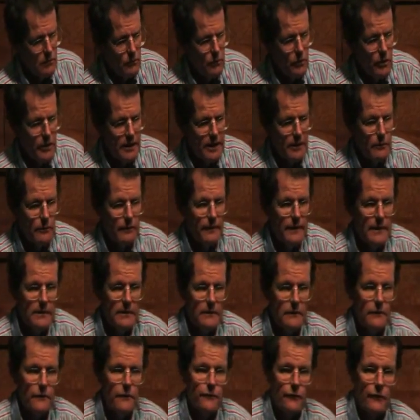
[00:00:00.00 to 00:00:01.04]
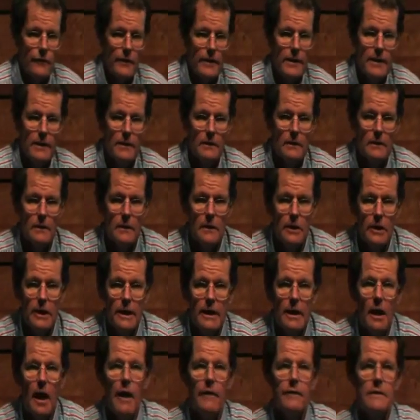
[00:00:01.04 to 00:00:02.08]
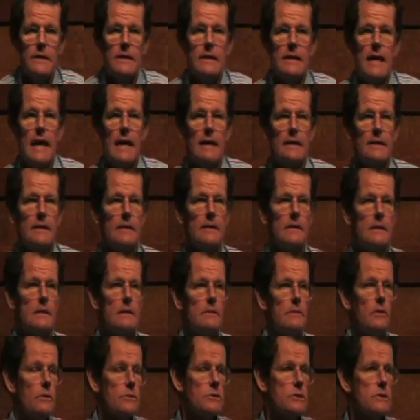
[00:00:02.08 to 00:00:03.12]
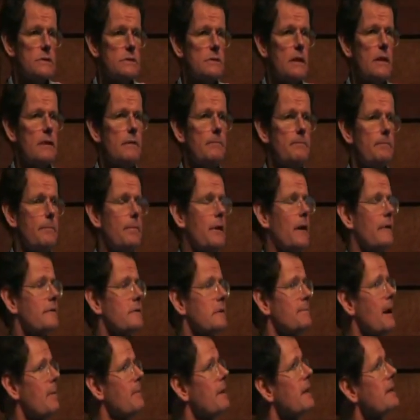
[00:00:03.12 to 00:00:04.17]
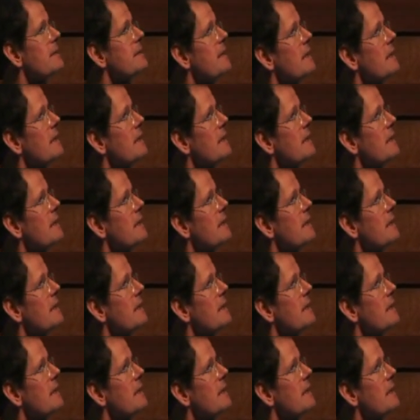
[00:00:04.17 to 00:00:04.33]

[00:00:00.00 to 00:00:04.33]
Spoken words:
working with industry, looking at other sectors, not just other parts of the public